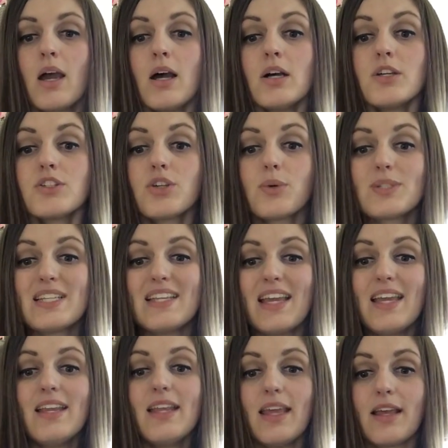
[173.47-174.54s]
So today
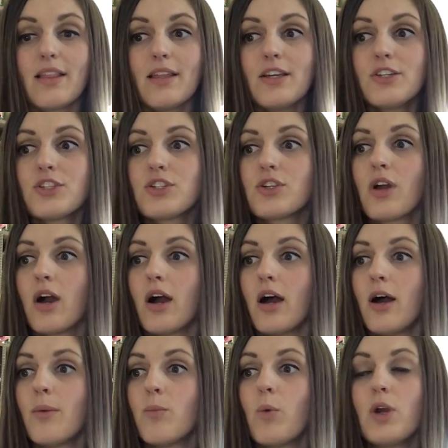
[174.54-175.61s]
in English,
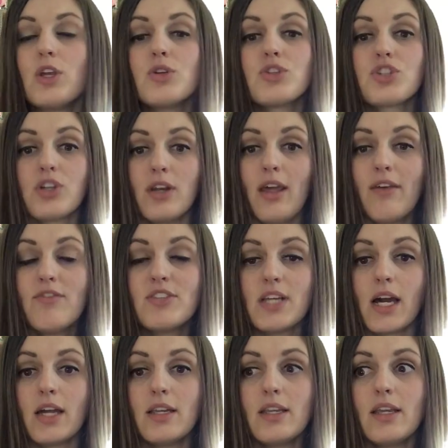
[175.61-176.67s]
what you should have
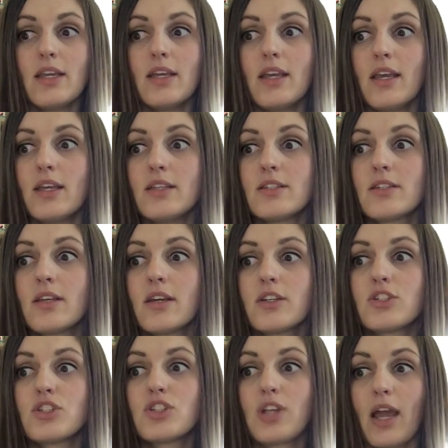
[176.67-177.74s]
done is
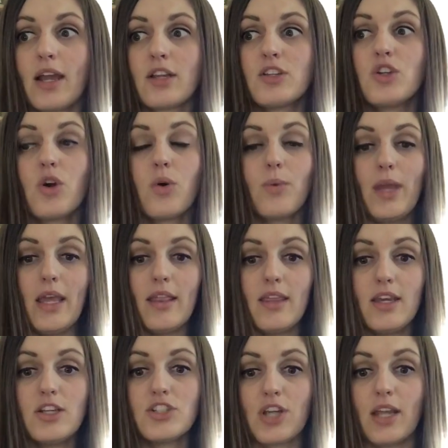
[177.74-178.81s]
checked your weekly
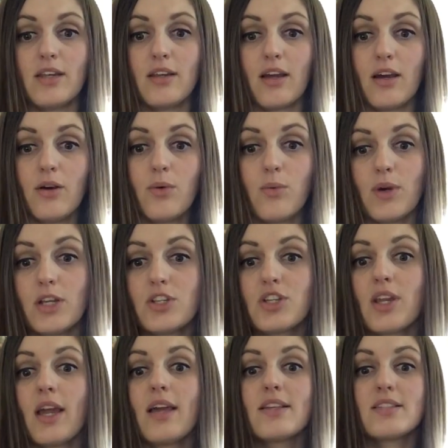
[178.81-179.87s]
agenda, which
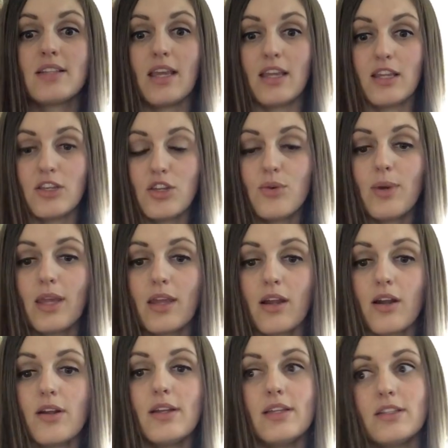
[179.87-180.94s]
has taken you
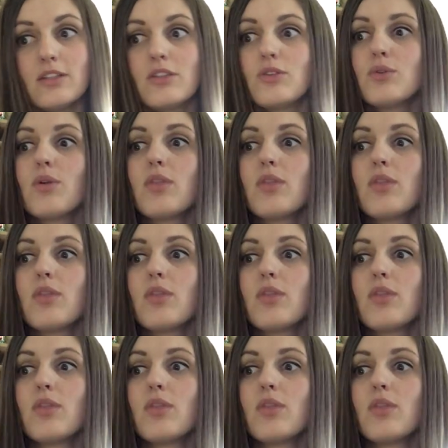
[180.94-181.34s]
here into